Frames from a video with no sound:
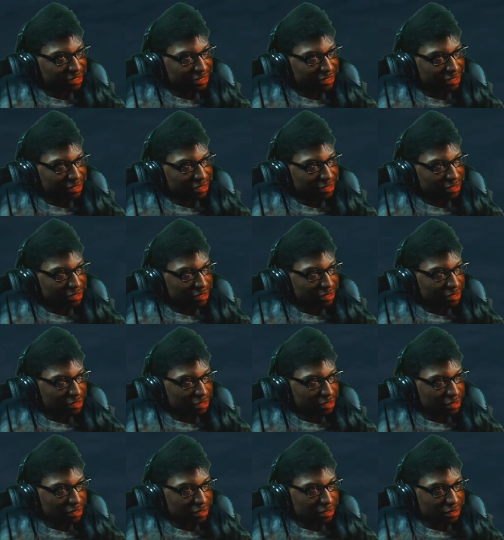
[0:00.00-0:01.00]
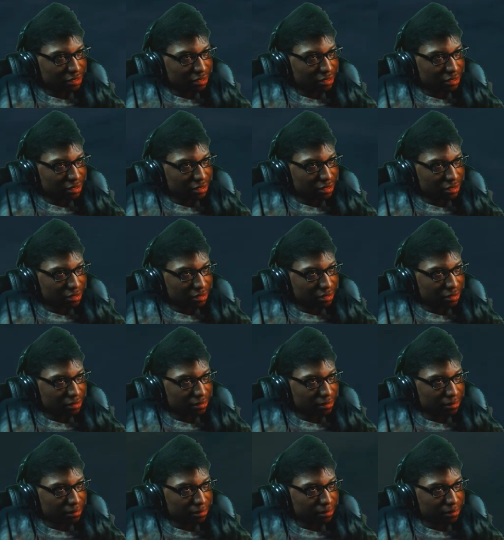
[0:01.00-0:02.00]

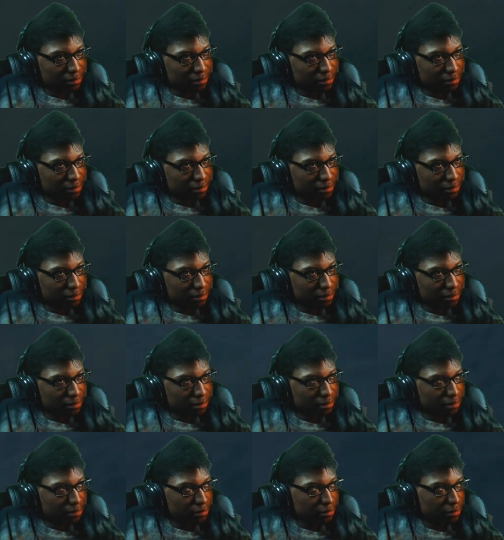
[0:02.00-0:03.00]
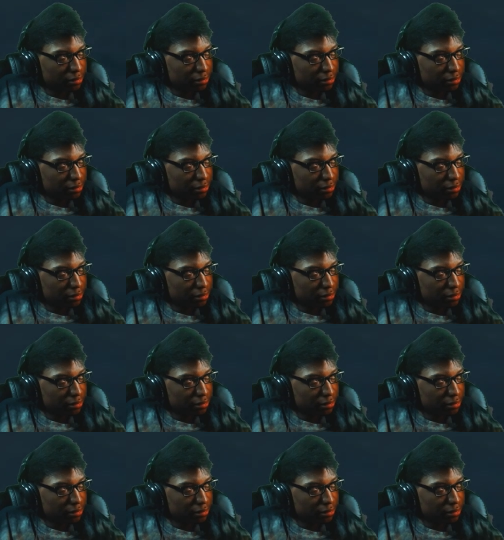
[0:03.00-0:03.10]
Nothing is said.